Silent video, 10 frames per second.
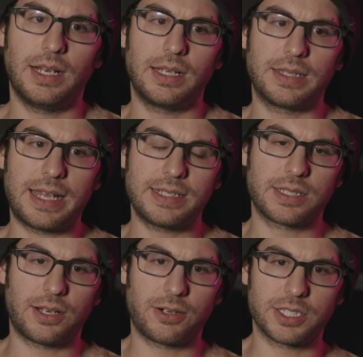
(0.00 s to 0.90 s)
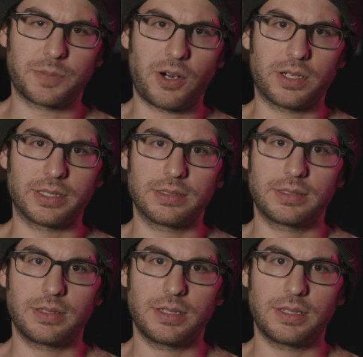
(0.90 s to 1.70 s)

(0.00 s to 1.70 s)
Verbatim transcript: Uh, that is the hardest part.